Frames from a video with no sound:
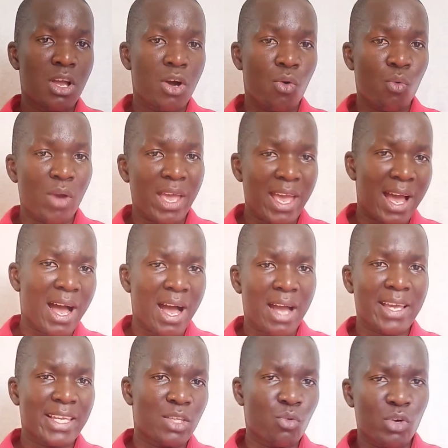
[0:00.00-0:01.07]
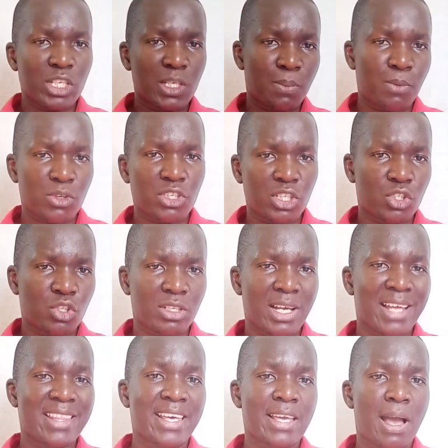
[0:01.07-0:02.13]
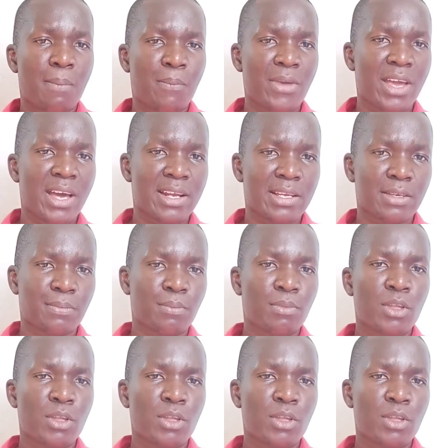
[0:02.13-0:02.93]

Where, in which position are they appearing?